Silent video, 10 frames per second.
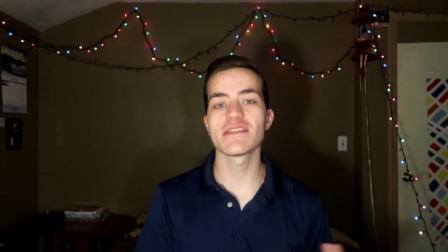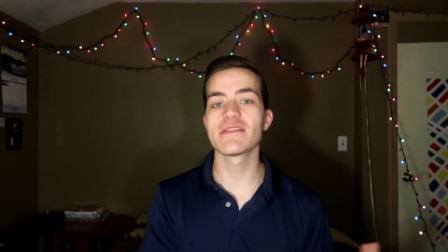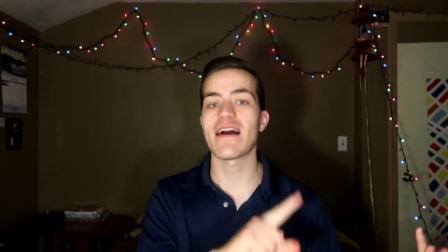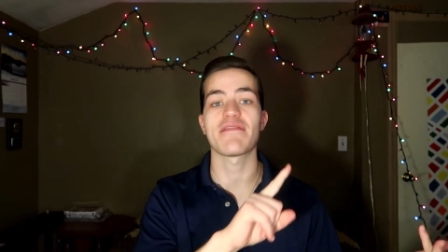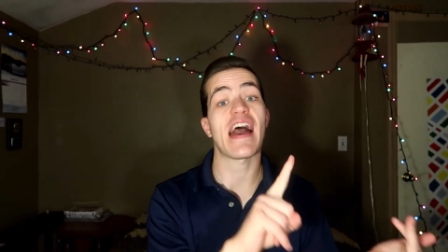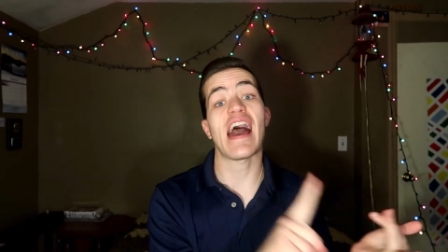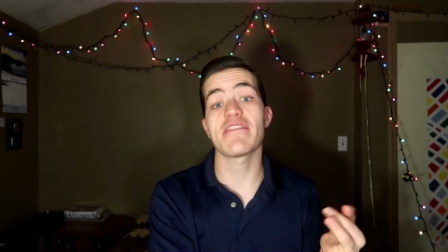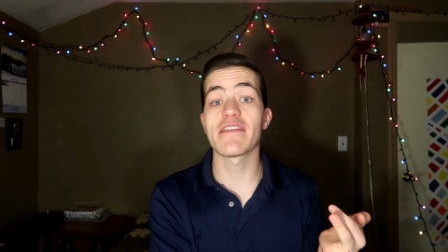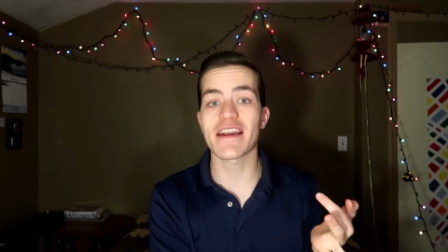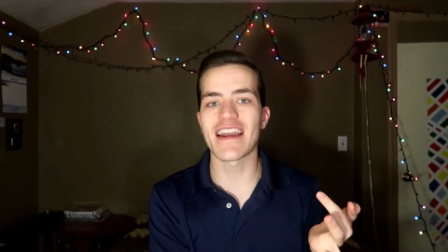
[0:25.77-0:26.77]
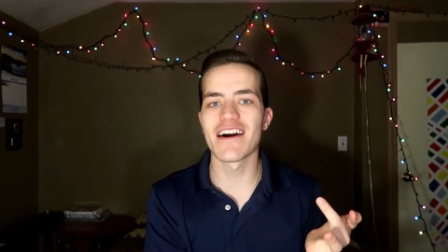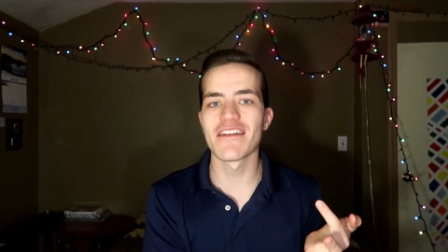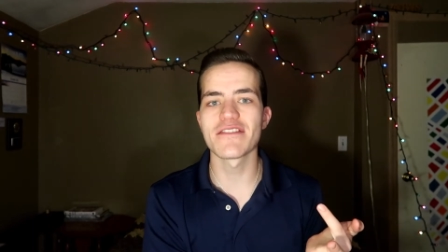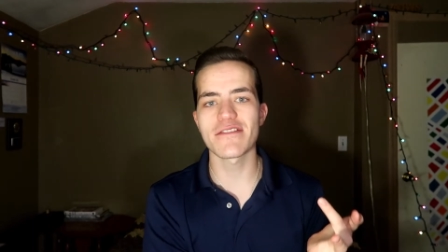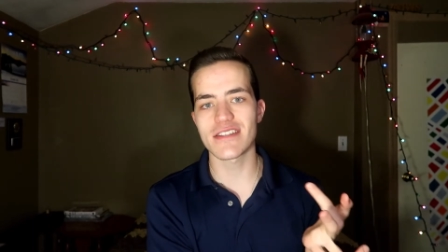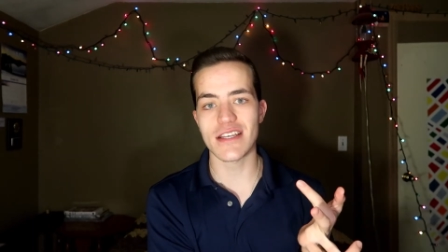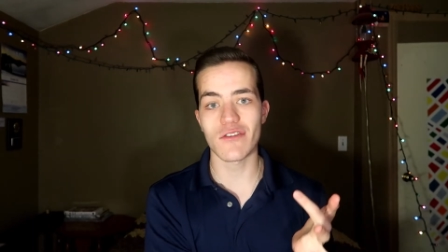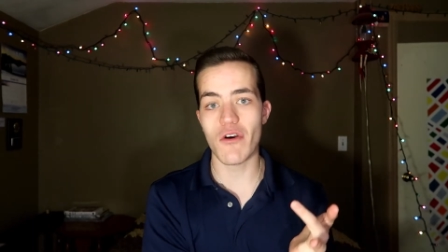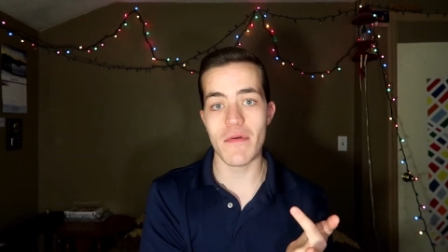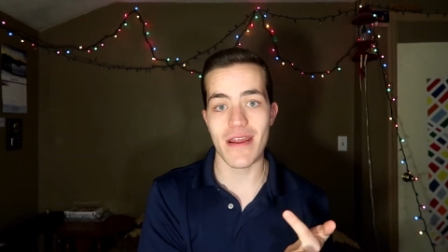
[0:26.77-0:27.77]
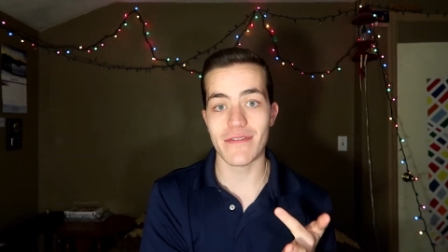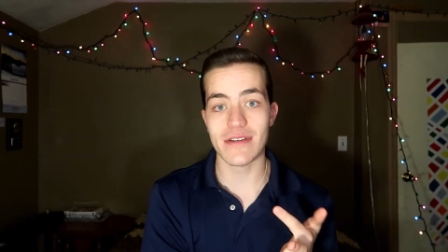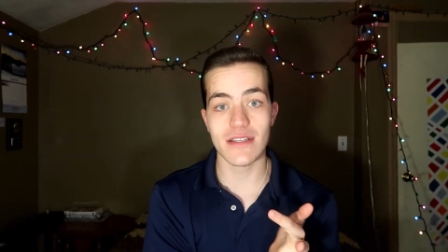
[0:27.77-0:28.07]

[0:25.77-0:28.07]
You have the advent calendars that you open every